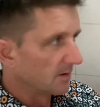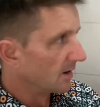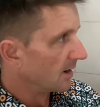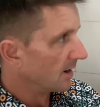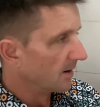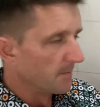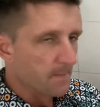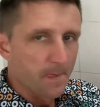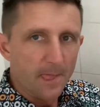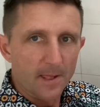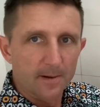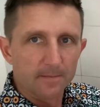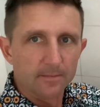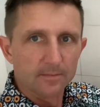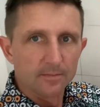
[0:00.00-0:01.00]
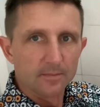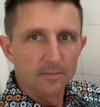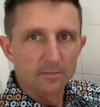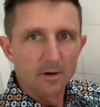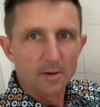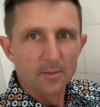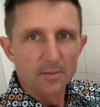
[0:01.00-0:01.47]
Um,
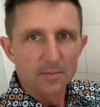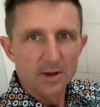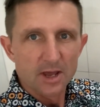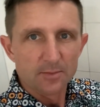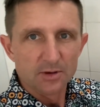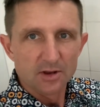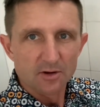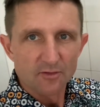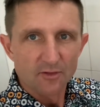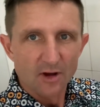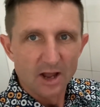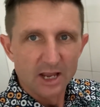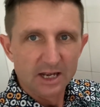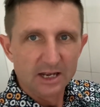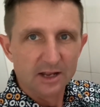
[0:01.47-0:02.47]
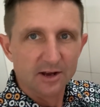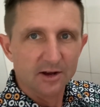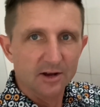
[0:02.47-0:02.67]
mom and baby are fine.